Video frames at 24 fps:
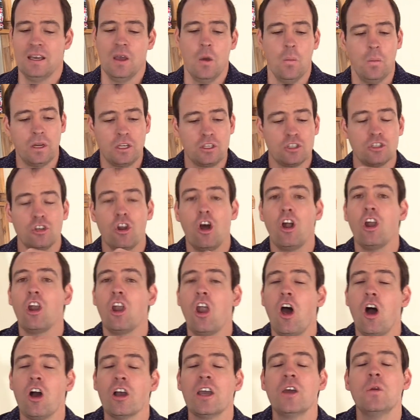But it's not
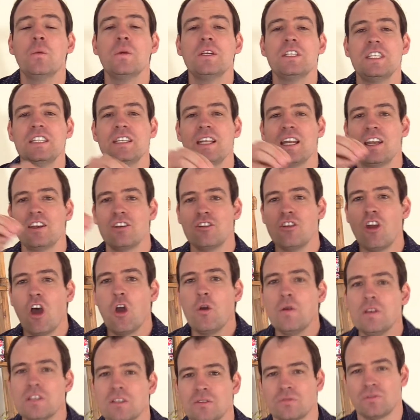long, and we see that
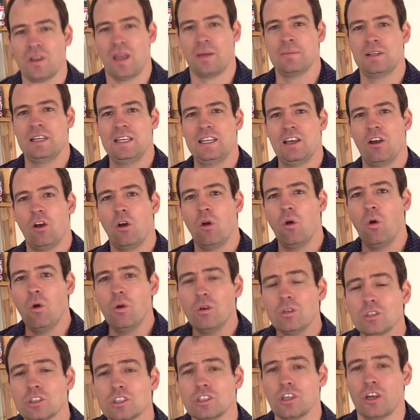Noah's family are
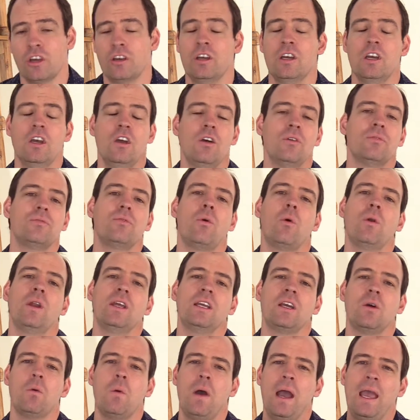also
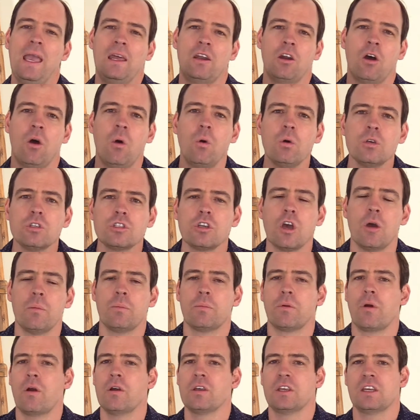falling away and are also
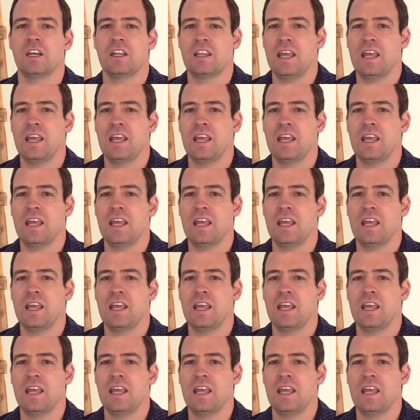broken,